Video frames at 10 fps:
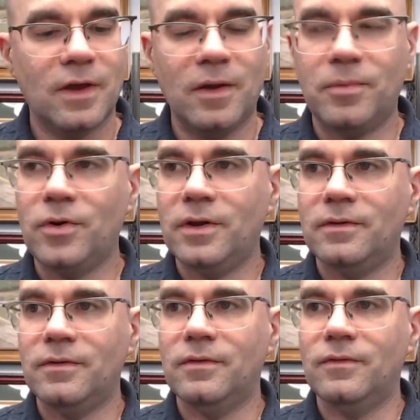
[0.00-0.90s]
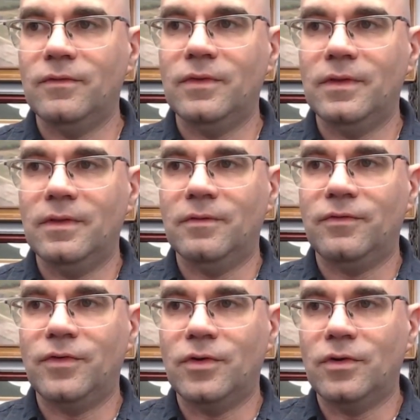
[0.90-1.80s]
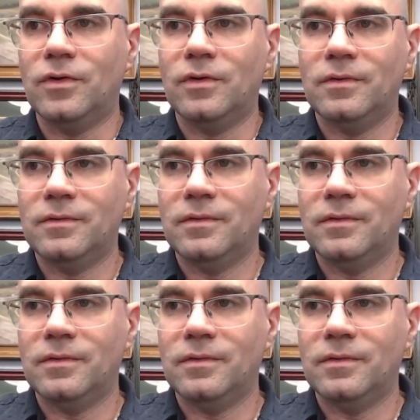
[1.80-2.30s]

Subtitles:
Now I put the full